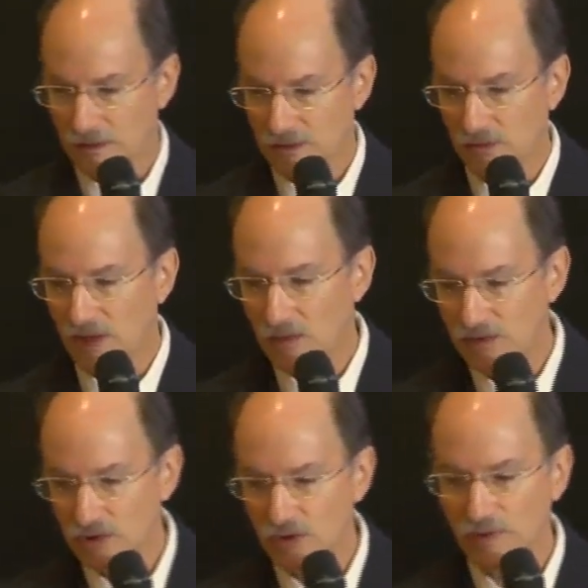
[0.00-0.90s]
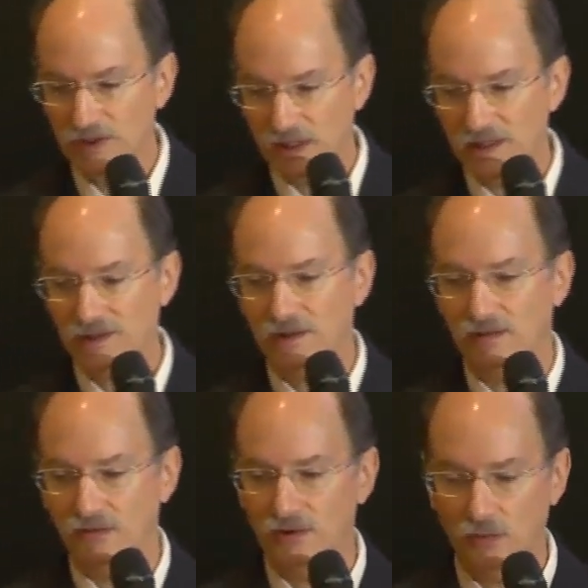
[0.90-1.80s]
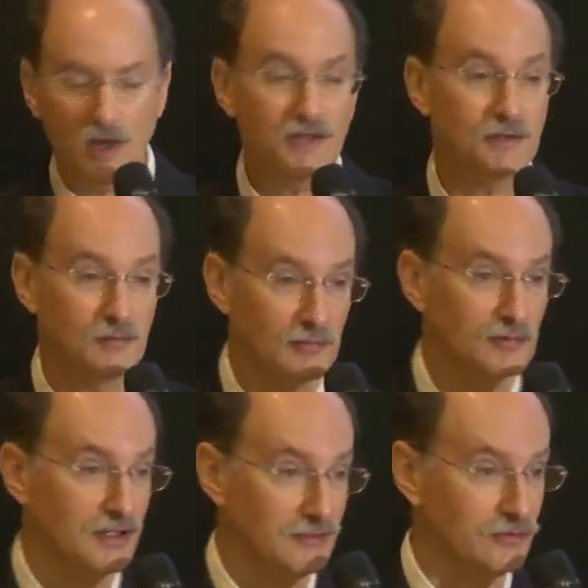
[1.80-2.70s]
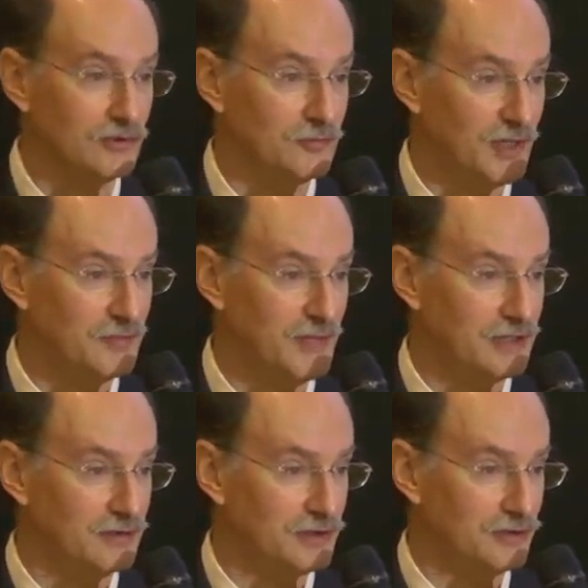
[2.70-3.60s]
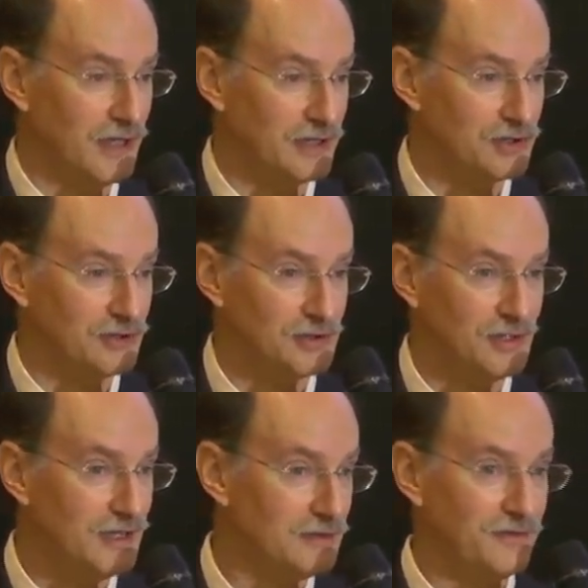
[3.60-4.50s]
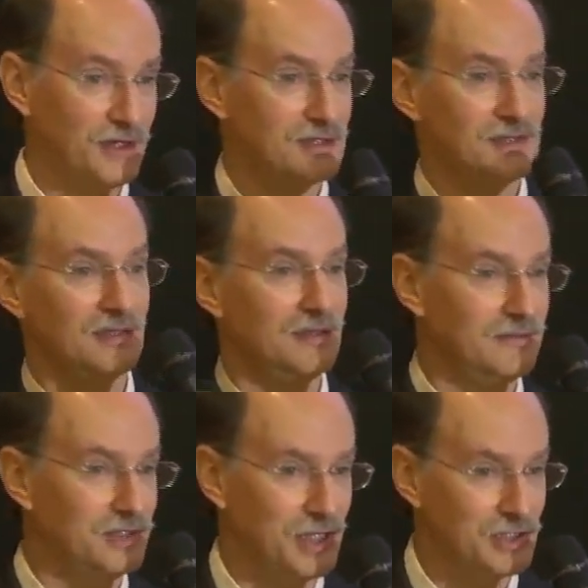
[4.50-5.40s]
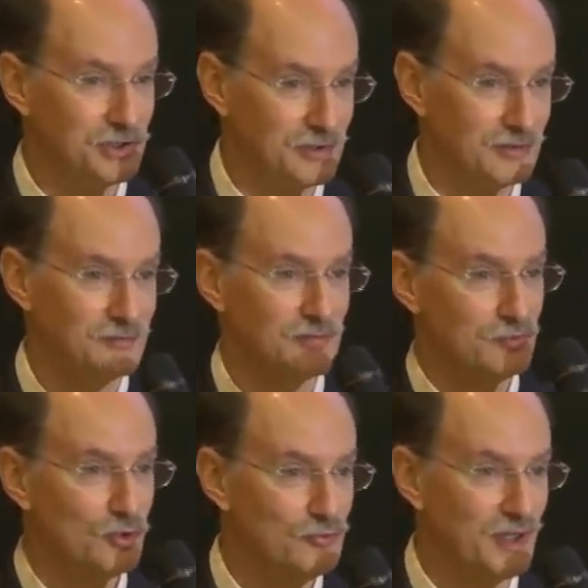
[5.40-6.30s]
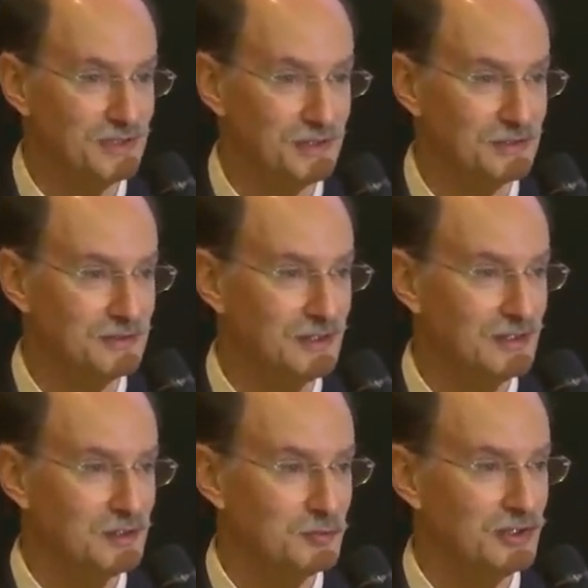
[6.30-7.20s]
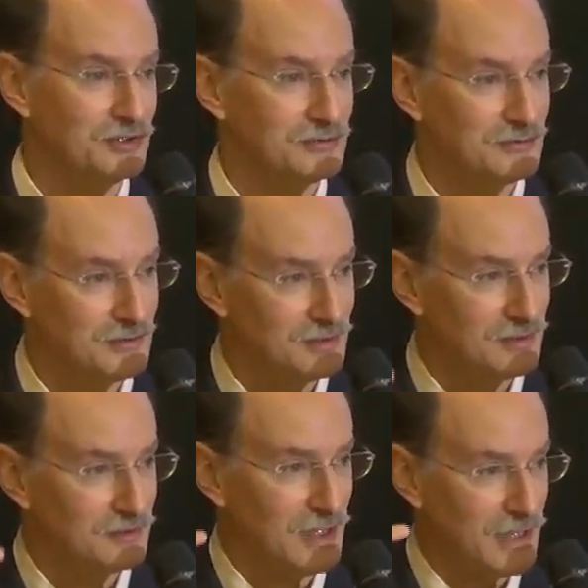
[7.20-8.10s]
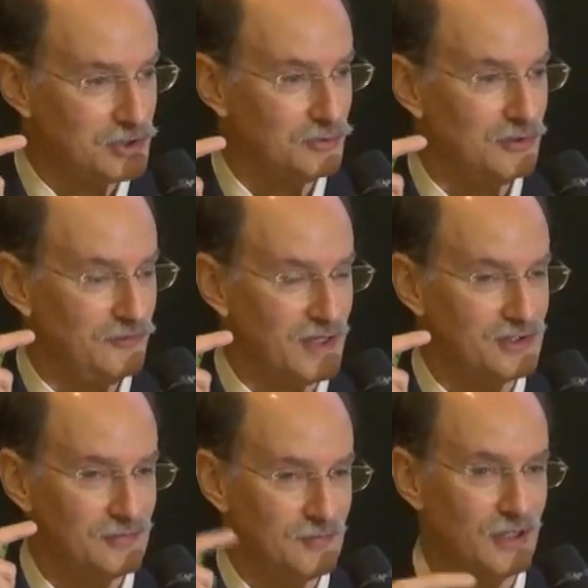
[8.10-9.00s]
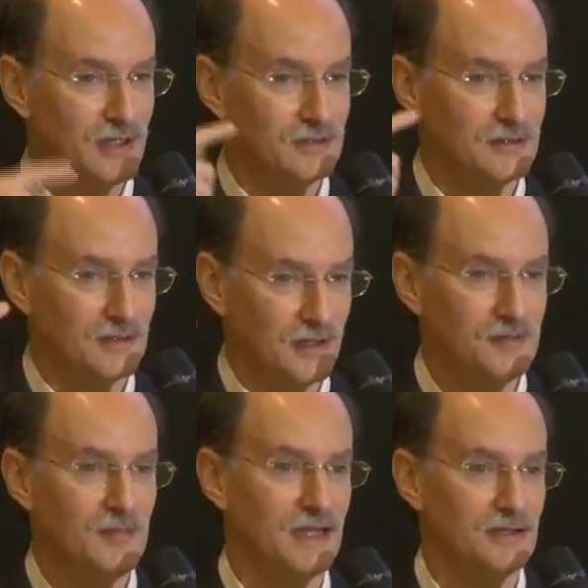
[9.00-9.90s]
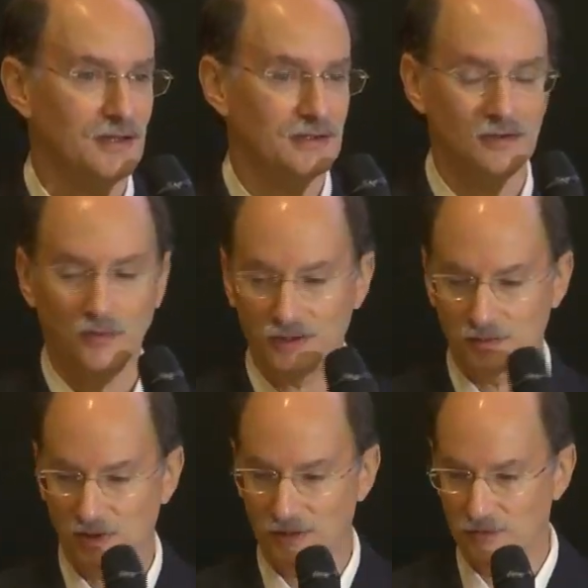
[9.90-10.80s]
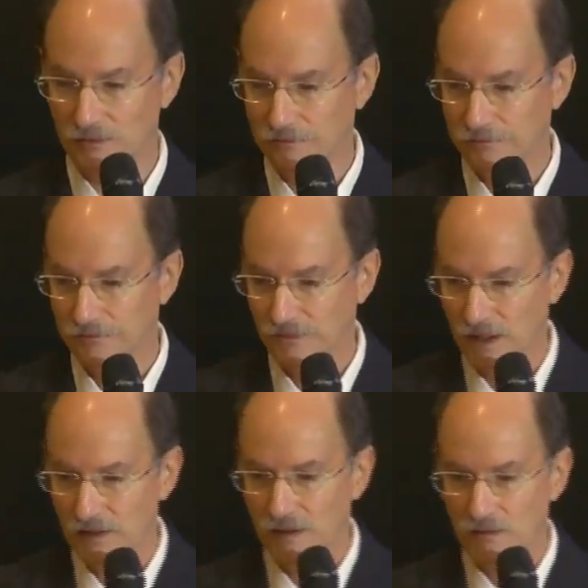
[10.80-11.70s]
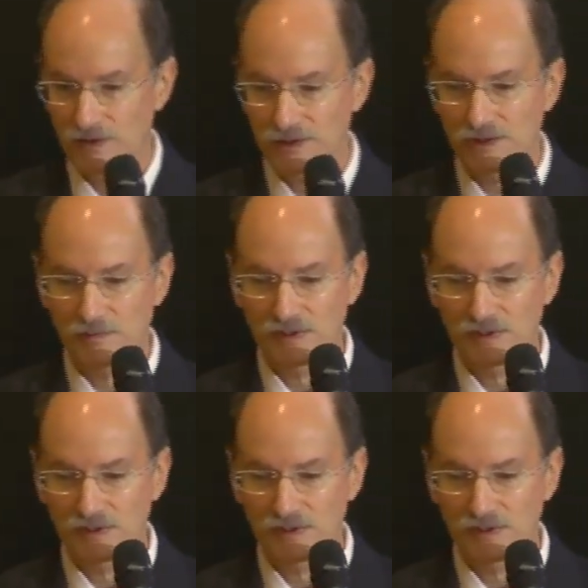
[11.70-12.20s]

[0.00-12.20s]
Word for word: So how would you go about testing for quantum level mind-matter interactions? Not things like levitation and spoon bending, but actual effects of mind on matter at the quantum level. Well, this has